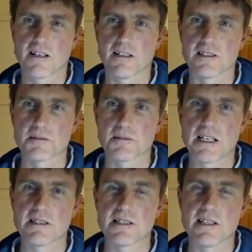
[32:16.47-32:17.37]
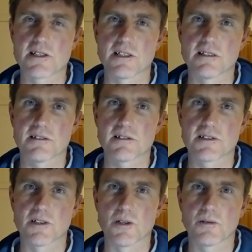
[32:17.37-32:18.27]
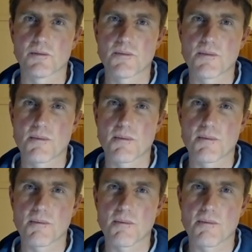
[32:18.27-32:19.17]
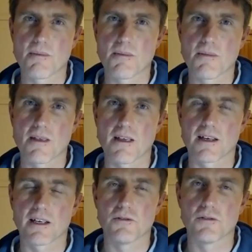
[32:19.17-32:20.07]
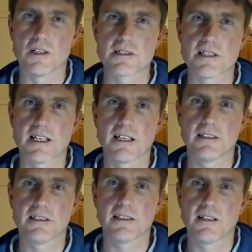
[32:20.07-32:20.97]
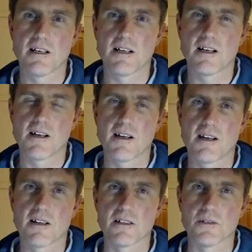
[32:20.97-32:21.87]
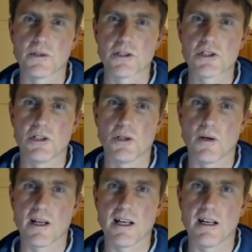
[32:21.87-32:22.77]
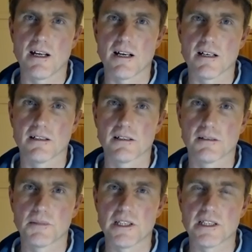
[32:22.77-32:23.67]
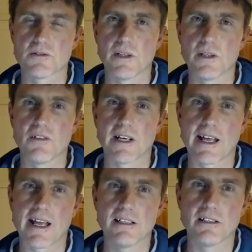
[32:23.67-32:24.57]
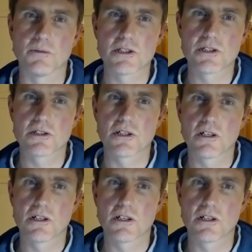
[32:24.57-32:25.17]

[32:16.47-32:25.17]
in this meditation. So thank you for listening. I wish you a peaceful evening ahead in which